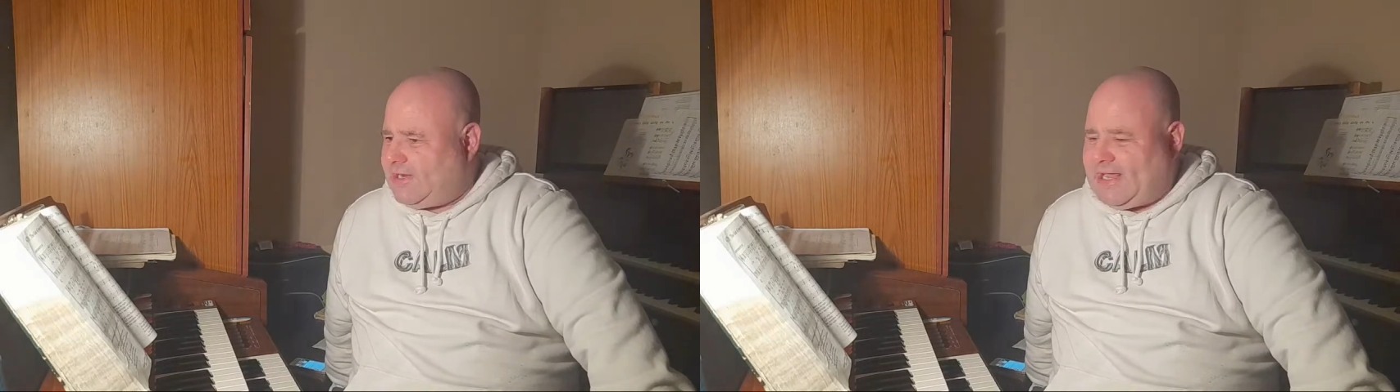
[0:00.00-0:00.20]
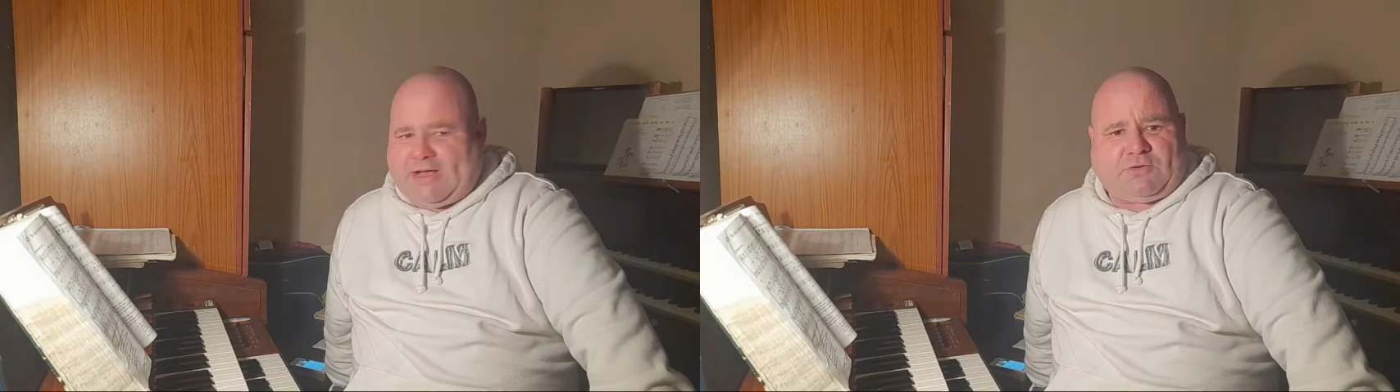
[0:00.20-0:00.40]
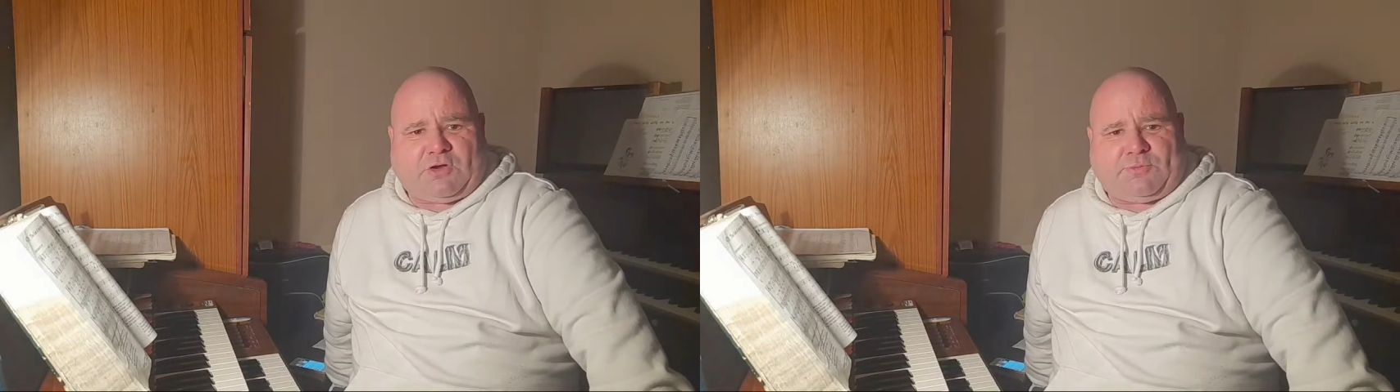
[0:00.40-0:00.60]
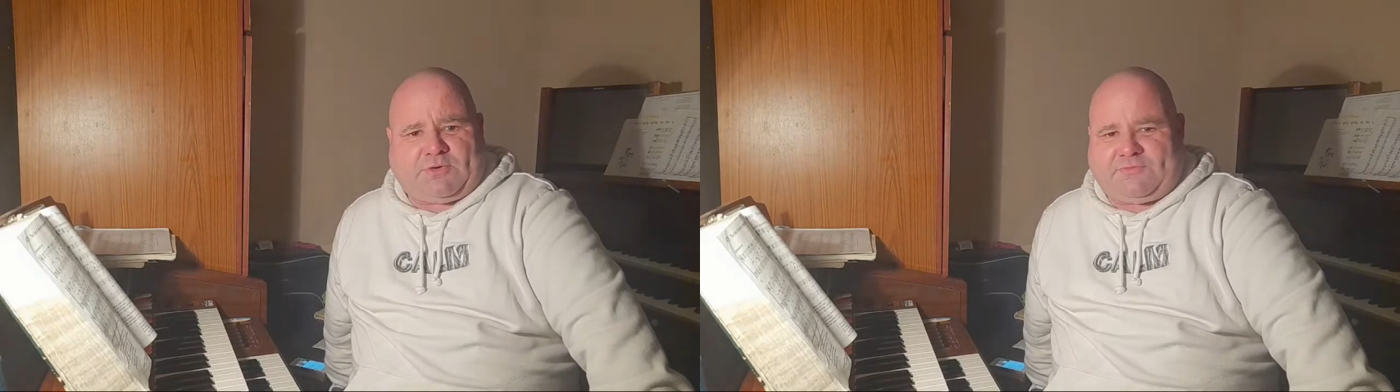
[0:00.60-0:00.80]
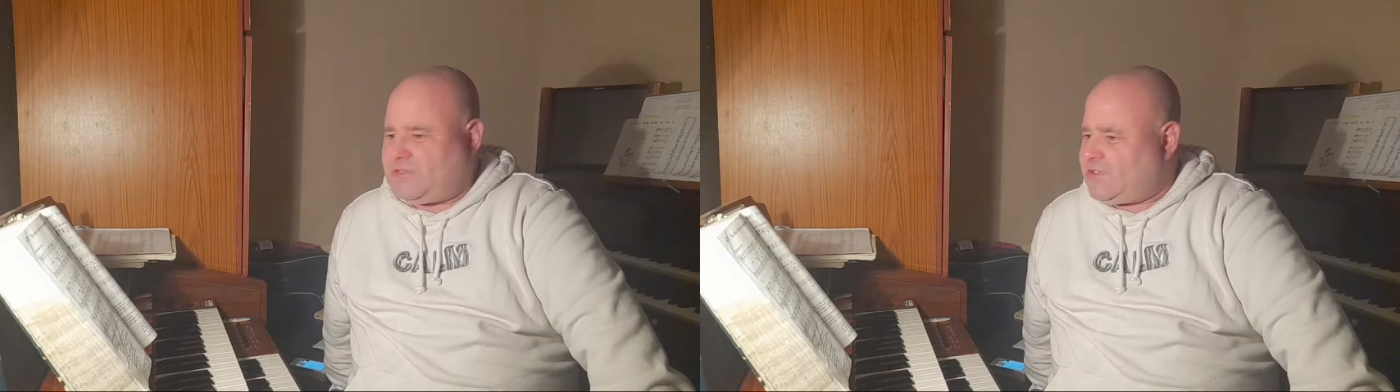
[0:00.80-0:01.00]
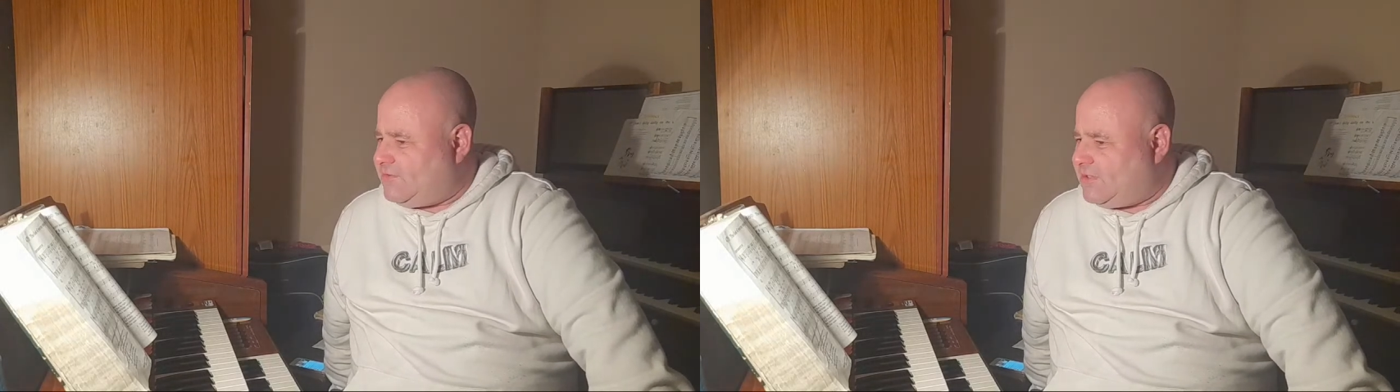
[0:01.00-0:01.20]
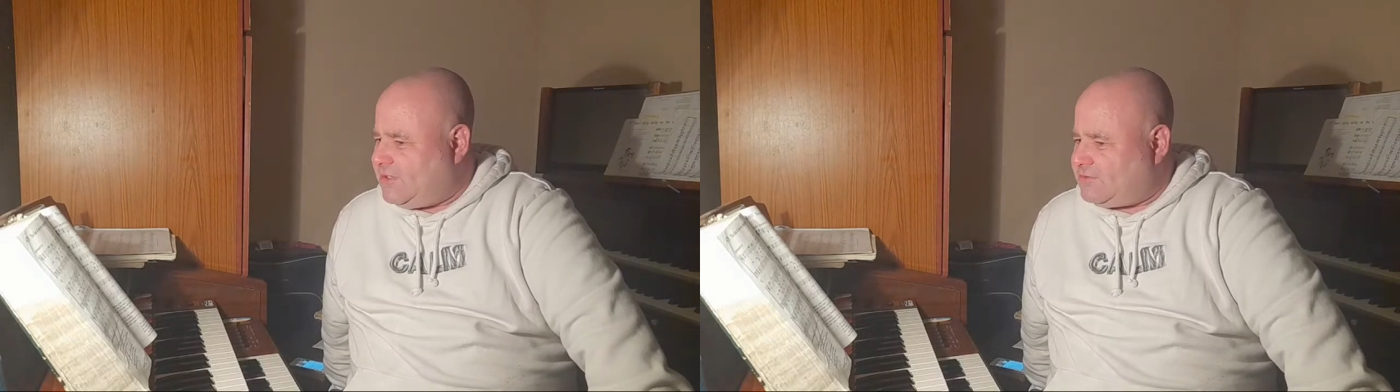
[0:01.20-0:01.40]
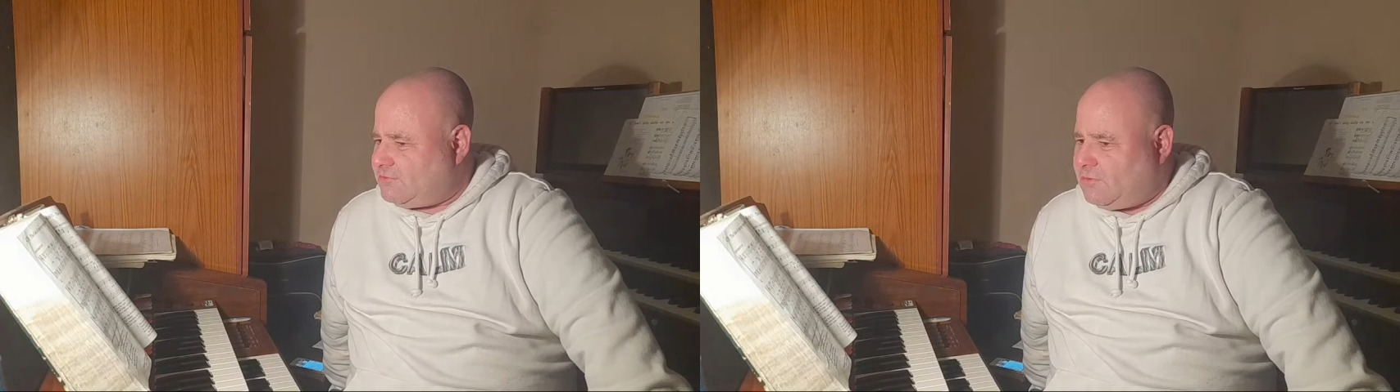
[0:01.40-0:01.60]
out of copyright for 70
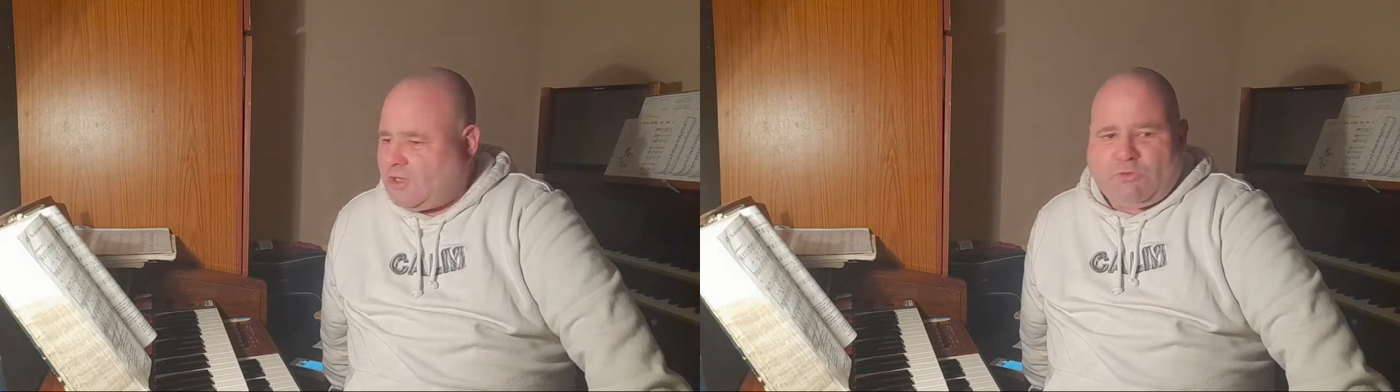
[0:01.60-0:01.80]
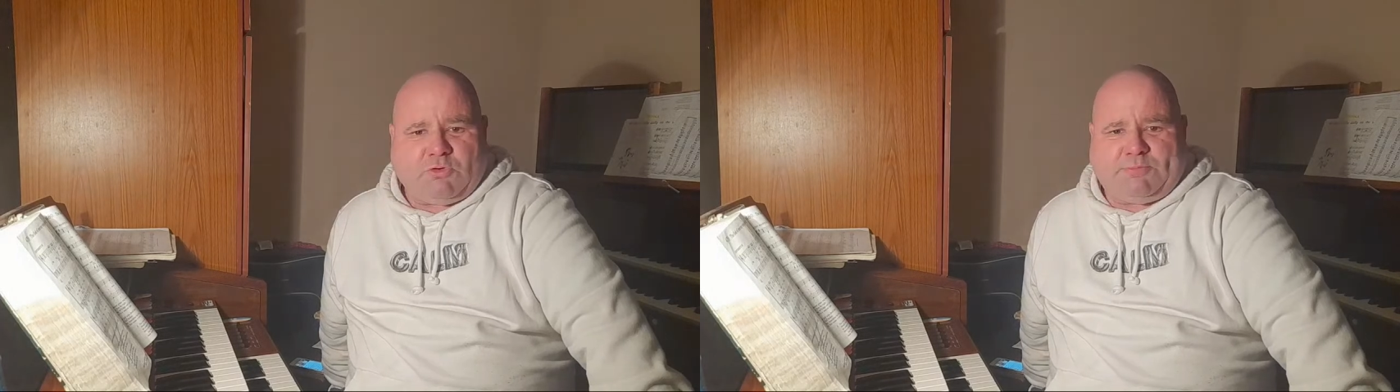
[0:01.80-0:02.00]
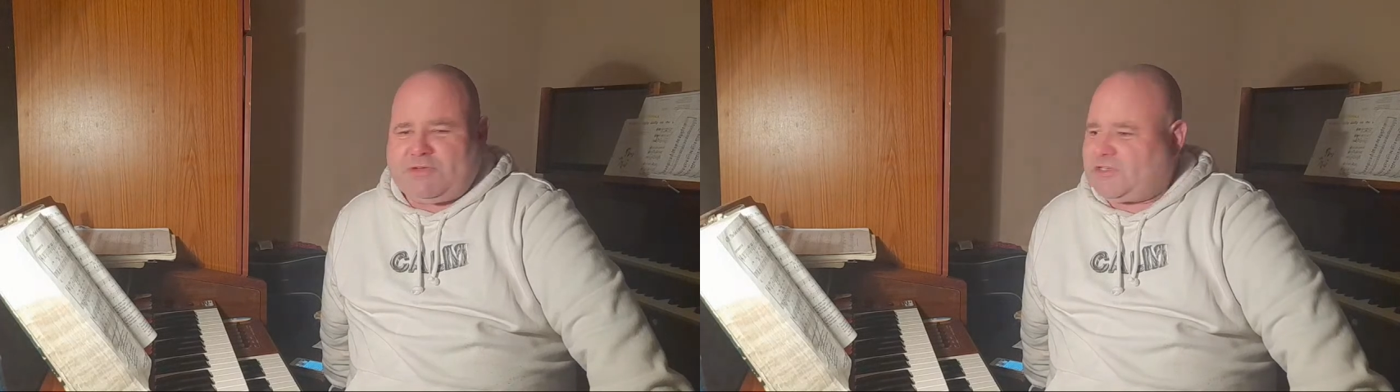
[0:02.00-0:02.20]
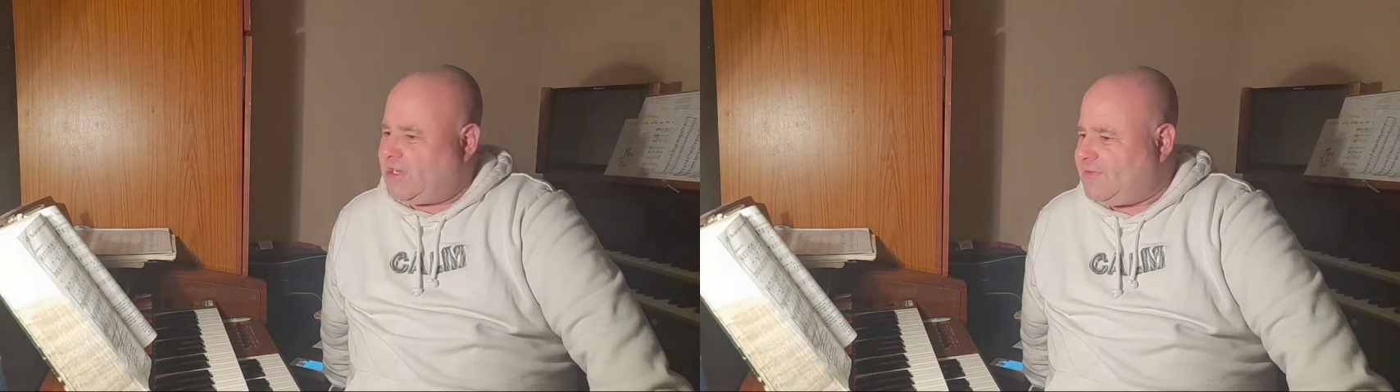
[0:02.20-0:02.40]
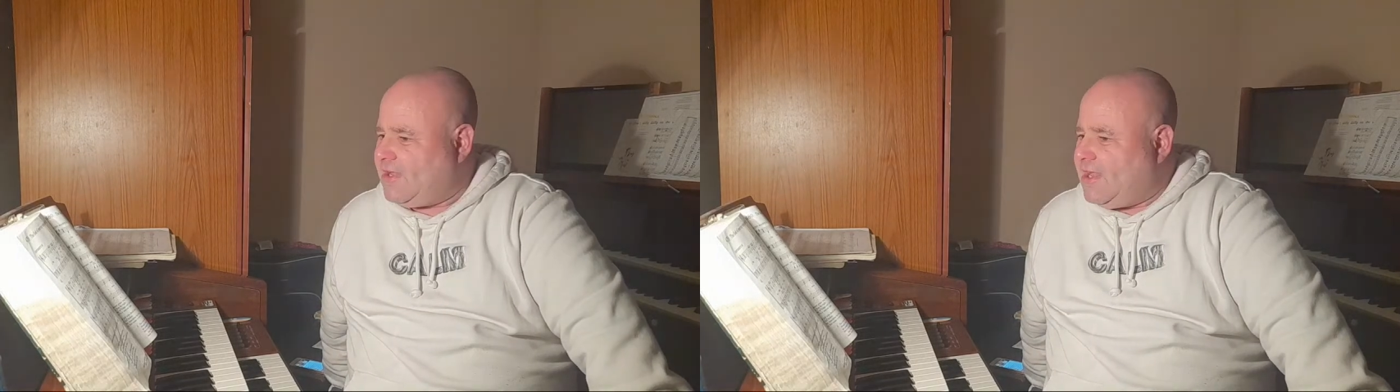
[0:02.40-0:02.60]
years, we'll be safe.